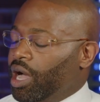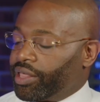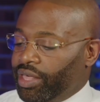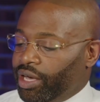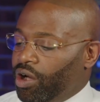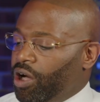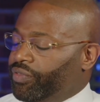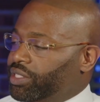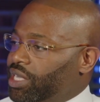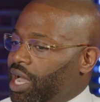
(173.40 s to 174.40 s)
I think
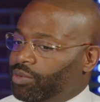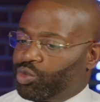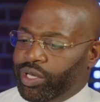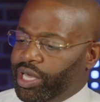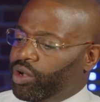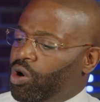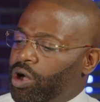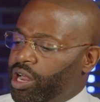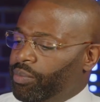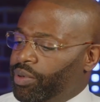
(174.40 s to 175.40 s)
oftentimes we get
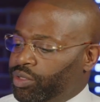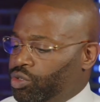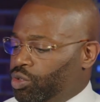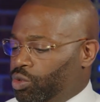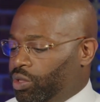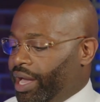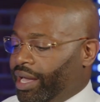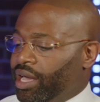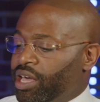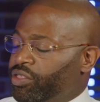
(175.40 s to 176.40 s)
caught up into like
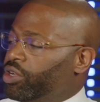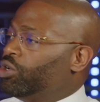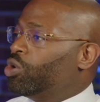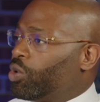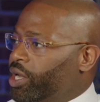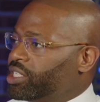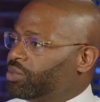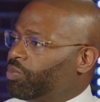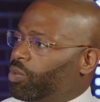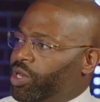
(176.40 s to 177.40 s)
the noise,
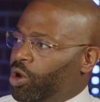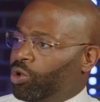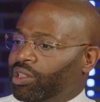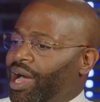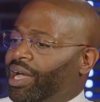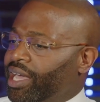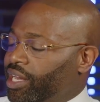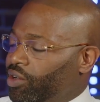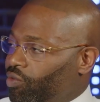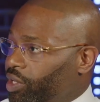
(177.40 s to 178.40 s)
but we don't lock in
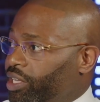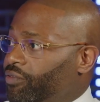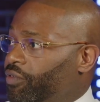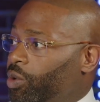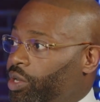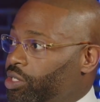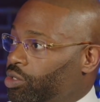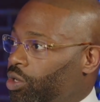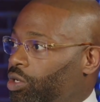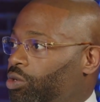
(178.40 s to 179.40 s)
and really focus
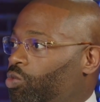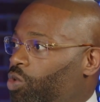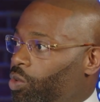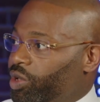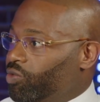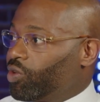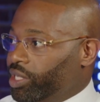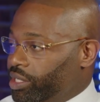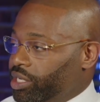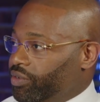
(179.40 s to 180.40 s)
on what we
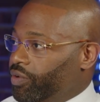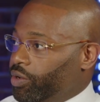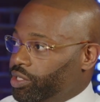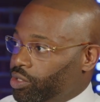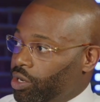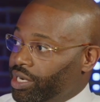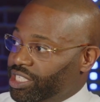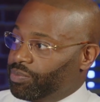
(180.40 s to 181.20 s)
really need to focus on is